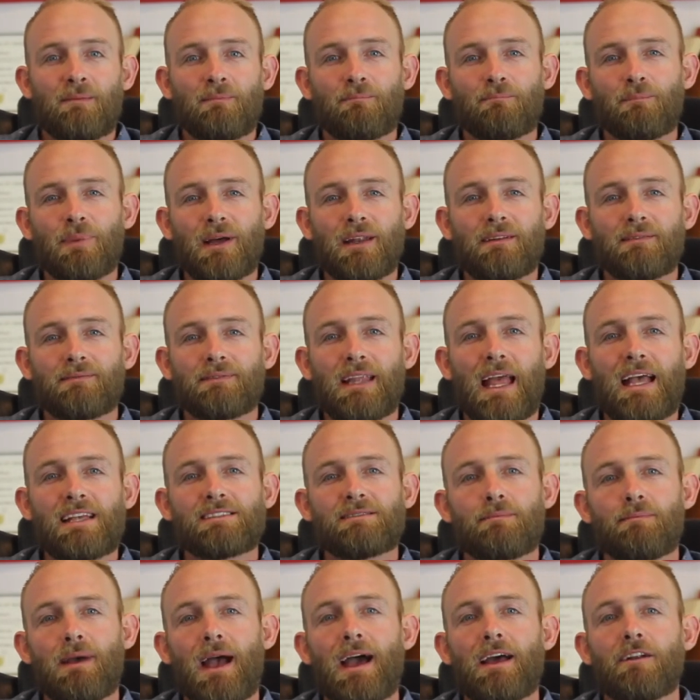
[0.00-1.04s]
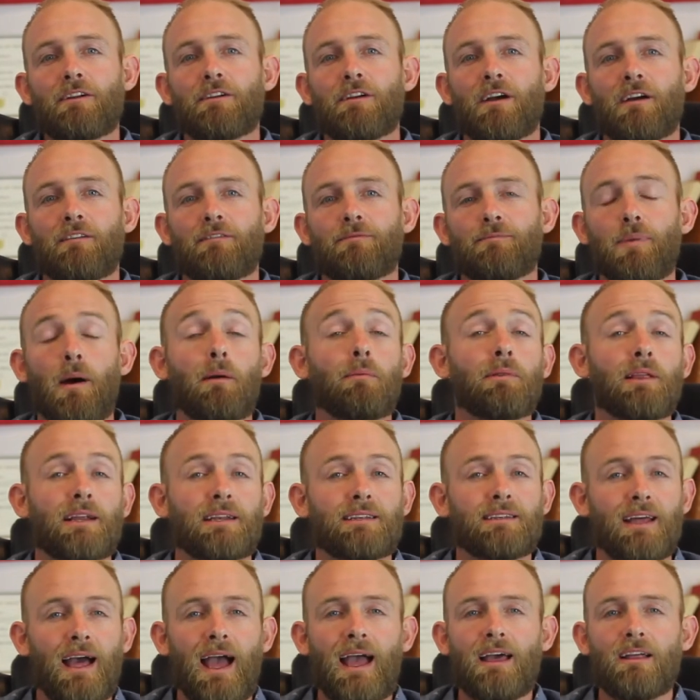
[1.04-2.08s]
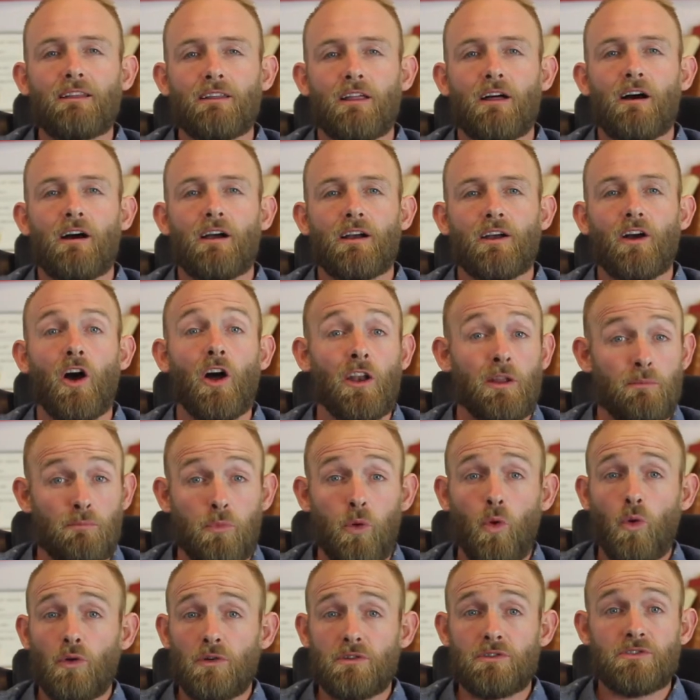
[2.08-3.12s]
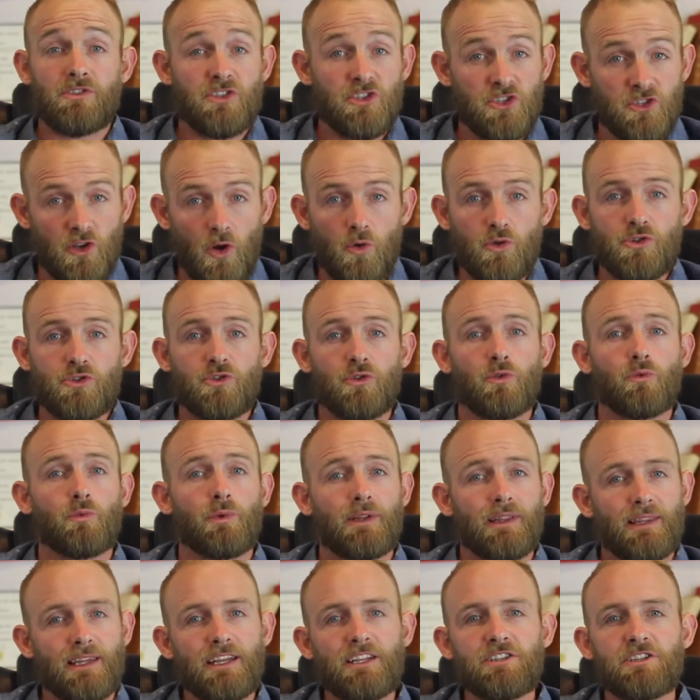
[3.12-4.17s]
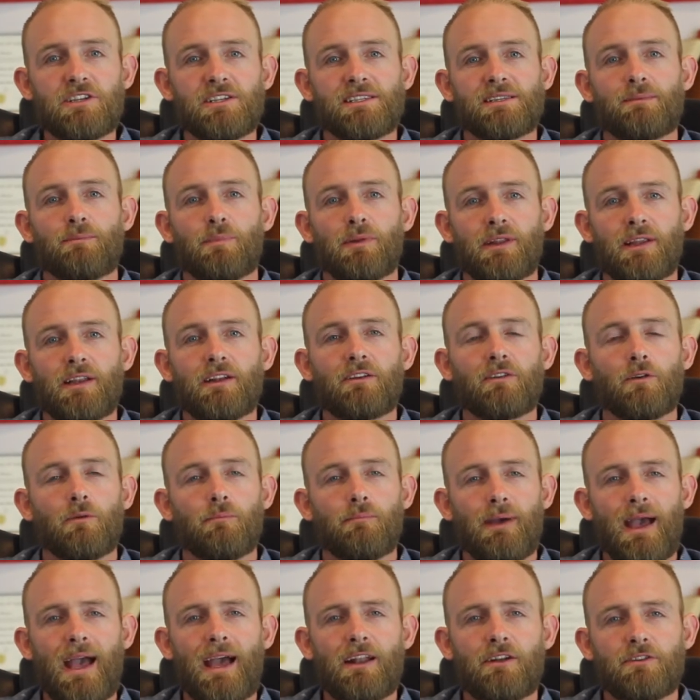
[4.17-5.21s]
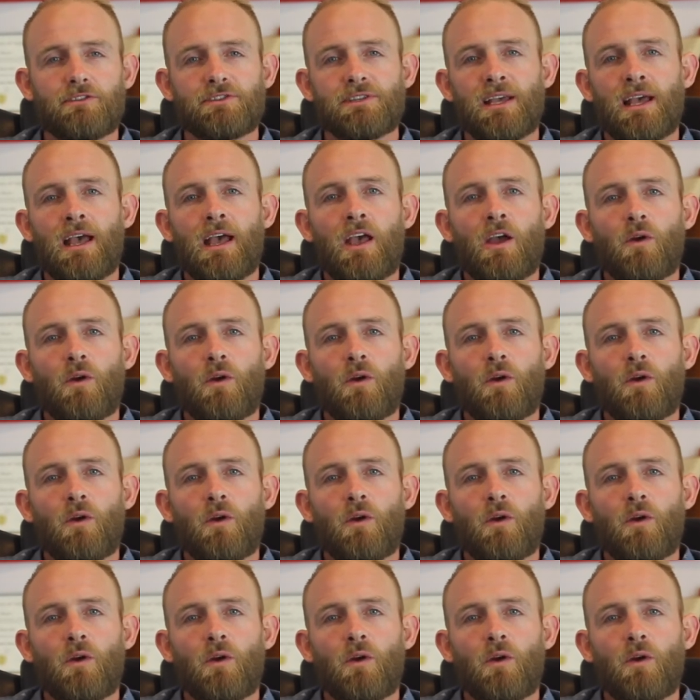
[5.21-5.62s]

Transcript: But as a matter of public dialogue on important social, religious, and political matters,